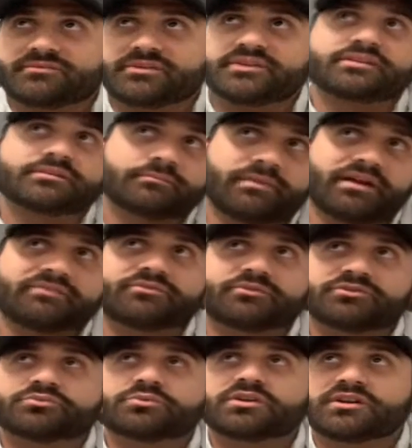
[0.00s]
my
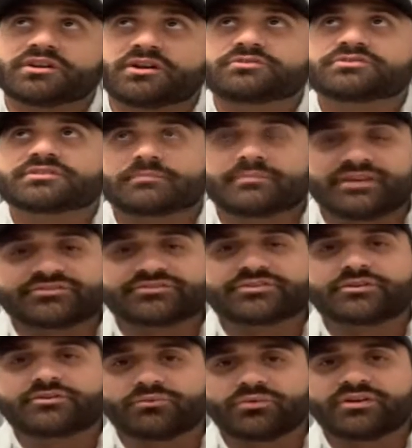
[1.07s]
first one coaching mid
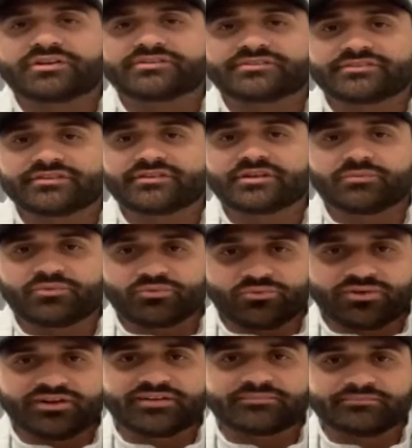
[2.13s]
zone was the number
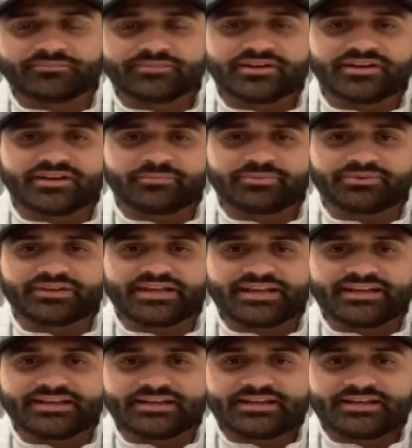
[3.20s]
one play.